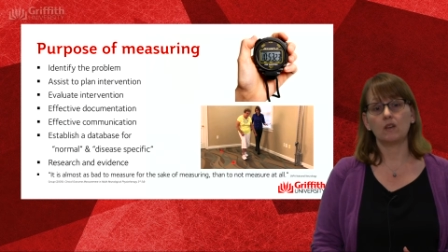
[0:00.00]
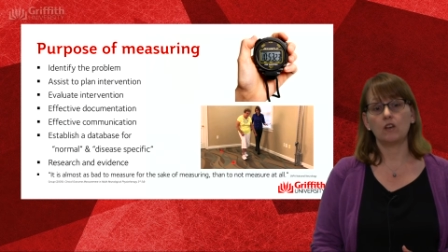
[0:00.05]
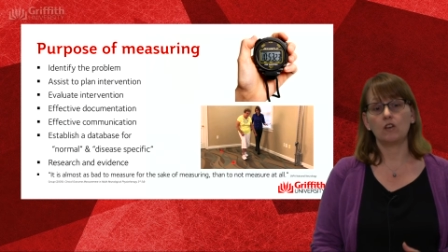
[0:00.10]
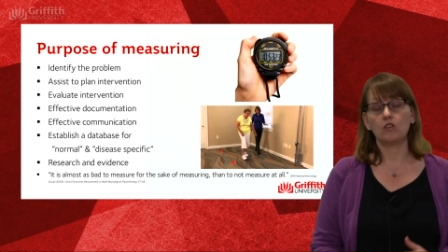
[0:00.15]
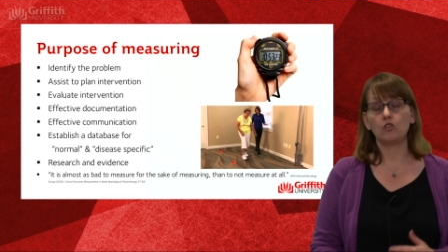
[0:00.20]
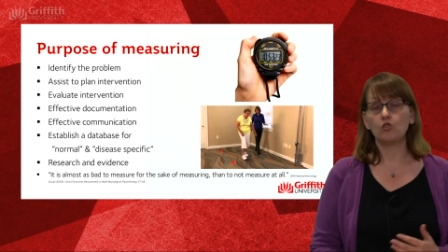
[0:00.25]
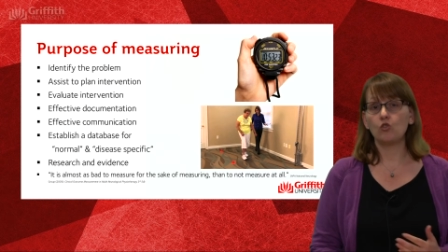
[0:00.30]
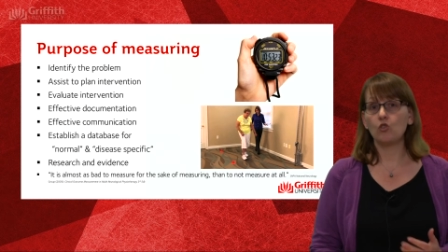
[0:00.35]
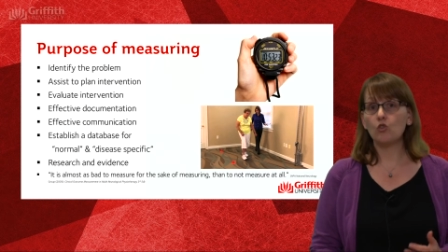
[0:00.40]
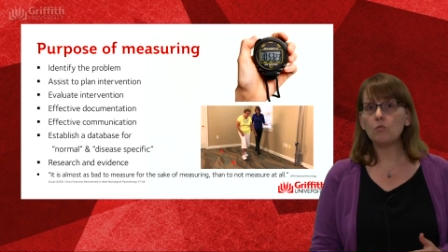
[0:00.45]

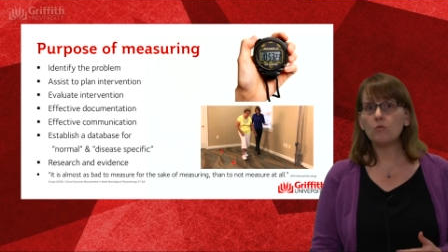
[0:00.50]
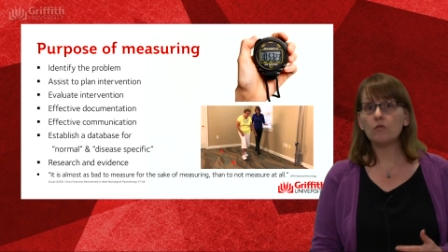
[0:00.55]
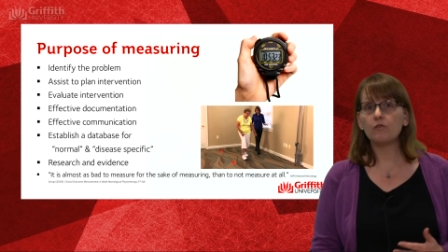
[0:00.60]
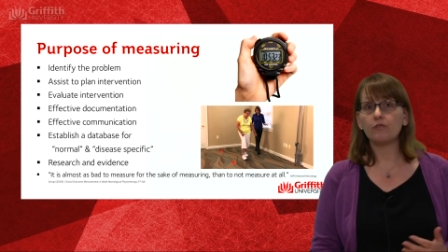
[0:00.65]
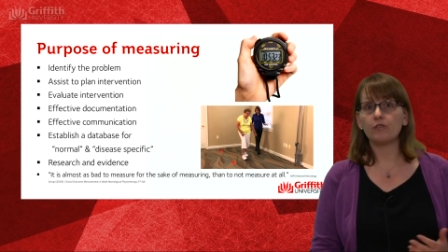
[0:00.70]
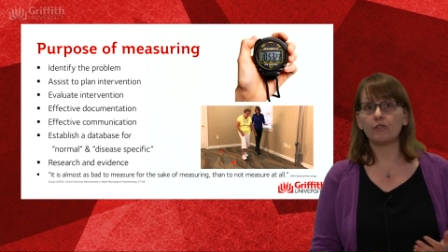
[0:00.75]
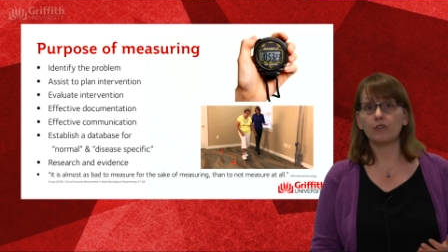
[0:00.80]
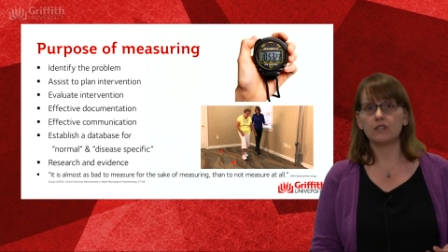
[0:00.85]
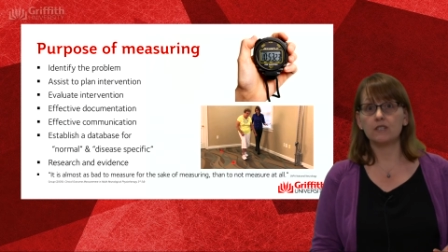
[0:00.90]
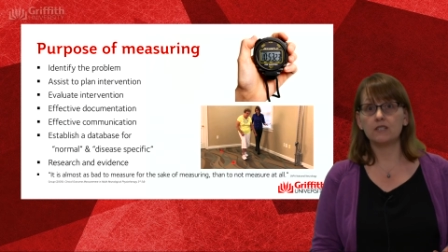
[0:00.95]
normal
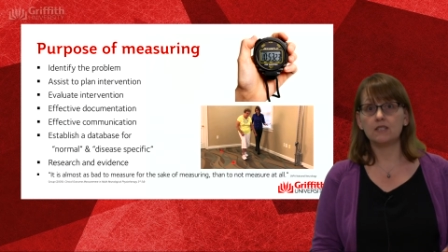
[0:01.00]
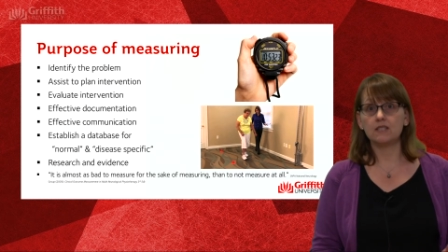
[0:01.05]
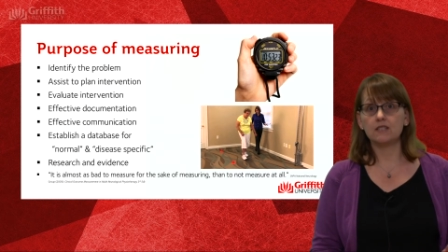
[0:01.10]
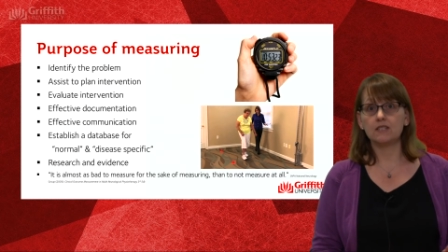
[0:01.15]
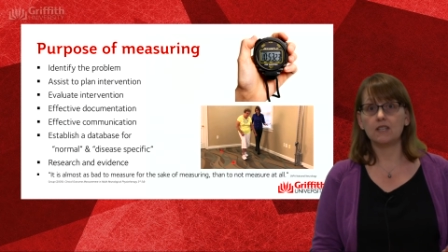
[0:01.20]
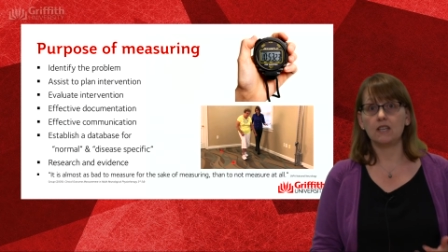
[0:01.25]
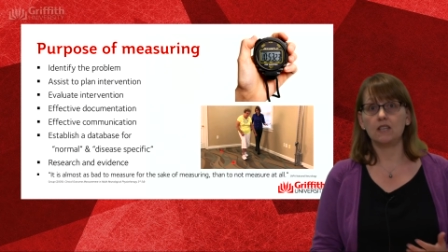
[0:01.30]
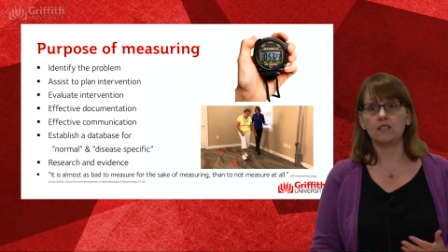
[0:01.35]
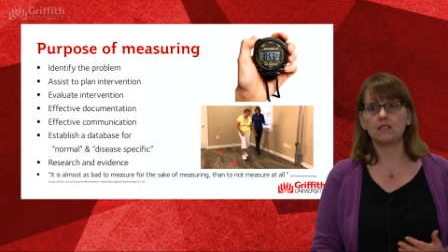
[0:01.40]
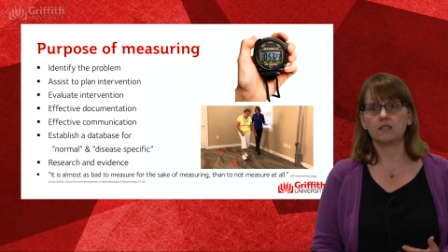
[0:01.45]
for a
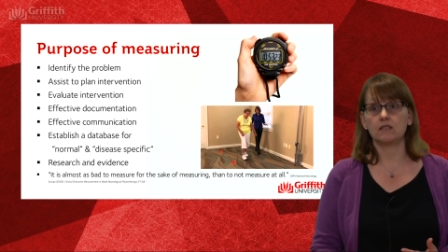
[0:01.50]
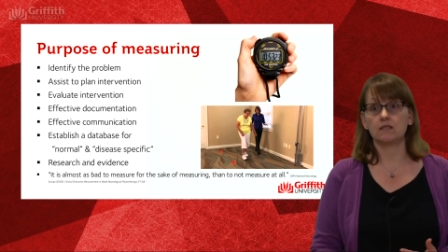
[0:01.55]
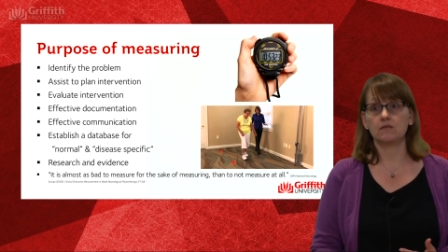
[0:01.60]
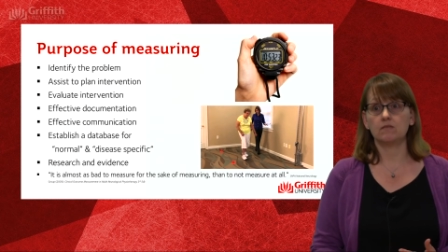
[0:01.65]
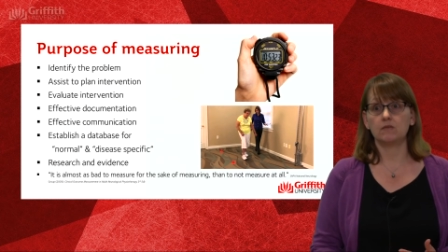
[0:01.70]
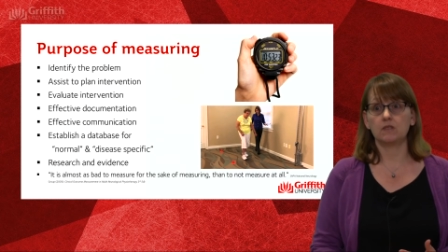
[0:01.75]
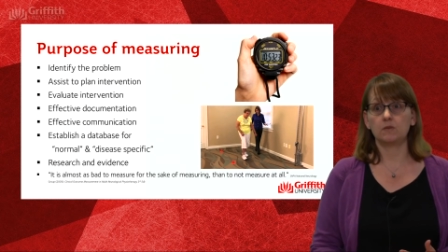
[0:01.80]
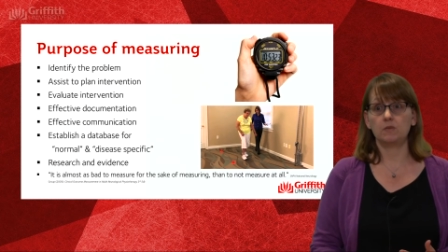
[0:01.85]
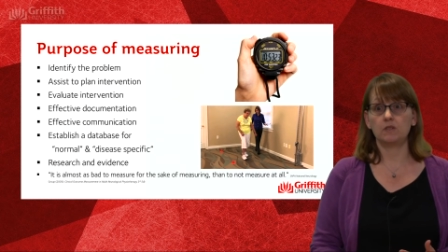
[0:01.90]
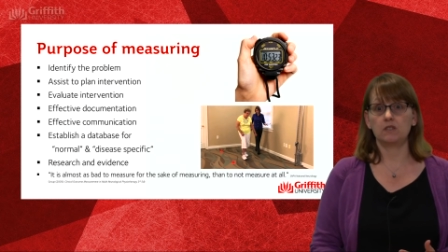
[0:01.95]

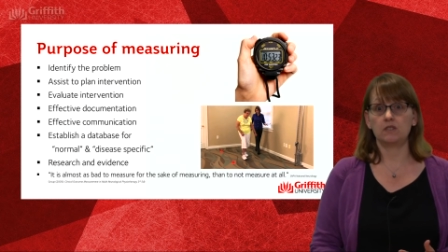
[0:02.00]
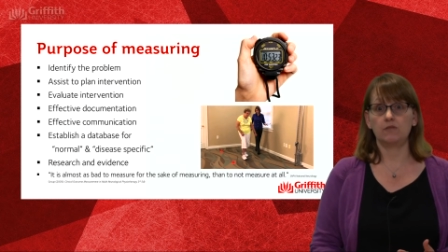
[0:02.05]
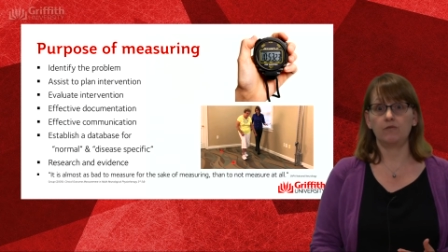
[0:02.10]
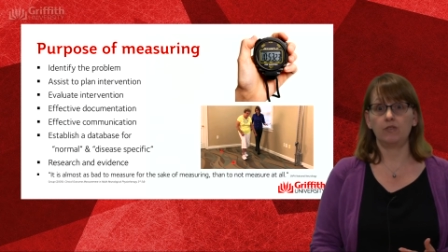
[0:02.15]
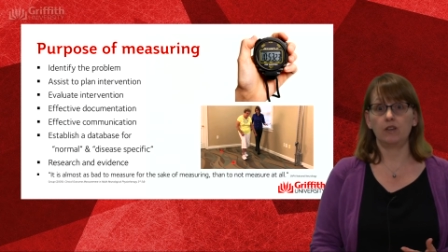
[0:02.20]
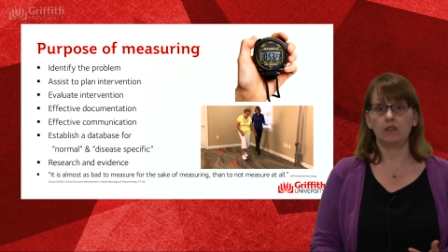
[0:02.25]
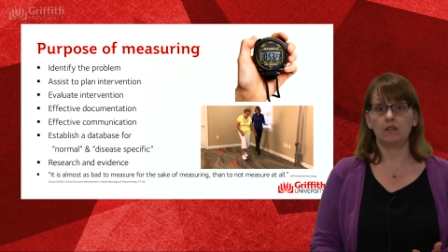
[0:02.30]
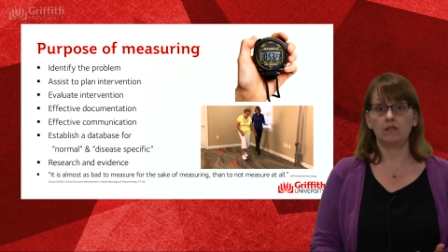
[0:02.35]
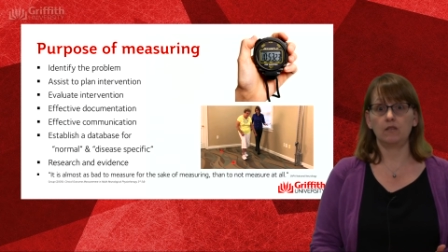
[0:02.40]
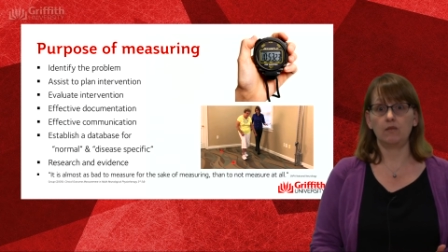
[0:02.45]
disease-specific